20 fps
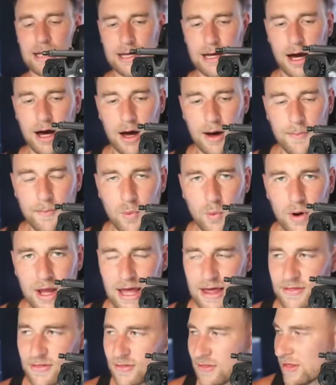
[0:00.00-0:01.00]
come
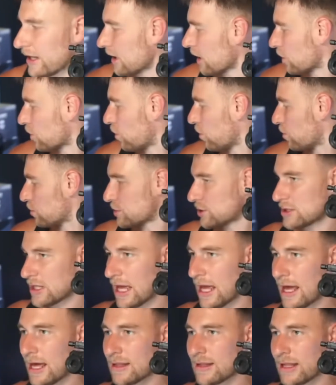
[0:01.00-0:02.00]
with like a cool
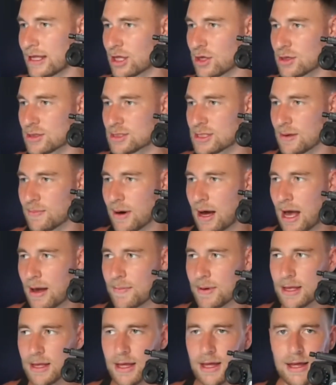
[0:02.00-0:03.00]
stand like you can see behind
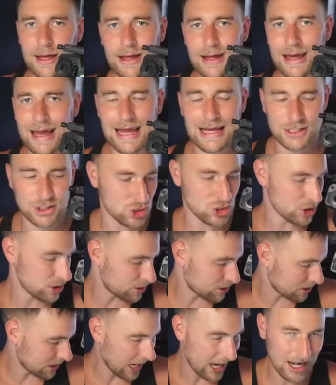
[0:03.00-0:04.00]
me. It's
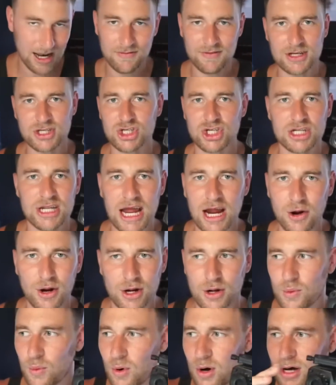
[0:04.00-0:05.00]
just kind of a generic
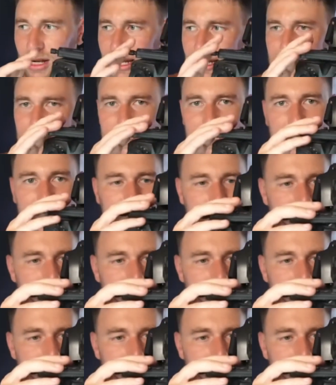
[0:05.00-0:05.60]
one. It's